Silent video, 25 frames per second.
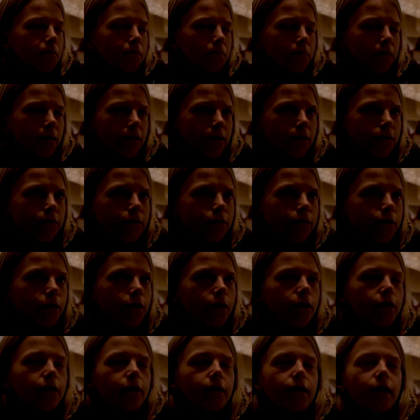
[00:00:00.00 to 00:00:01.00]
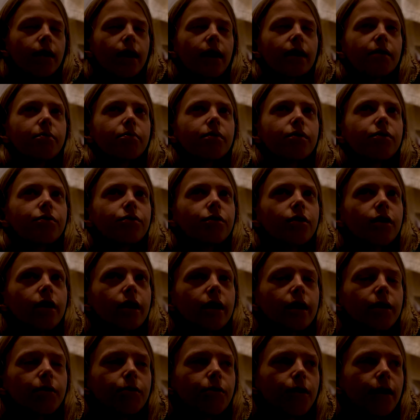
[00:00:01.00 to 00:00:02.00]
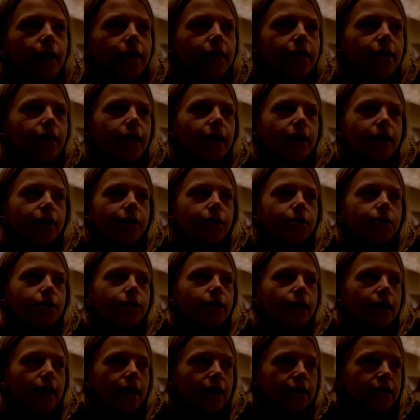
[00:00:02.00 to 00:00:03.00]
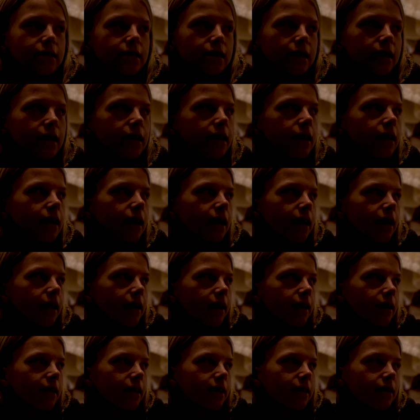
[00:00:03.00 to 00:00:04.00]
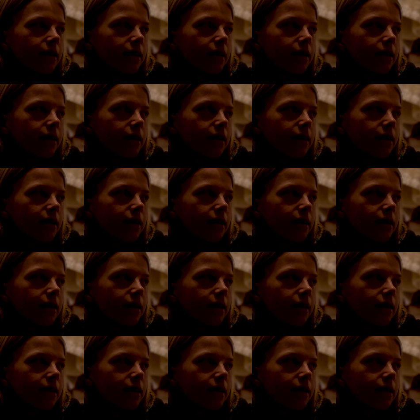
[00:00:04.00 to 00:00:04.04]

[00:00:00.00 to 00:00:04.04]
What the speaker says: before I read that and realized that, like,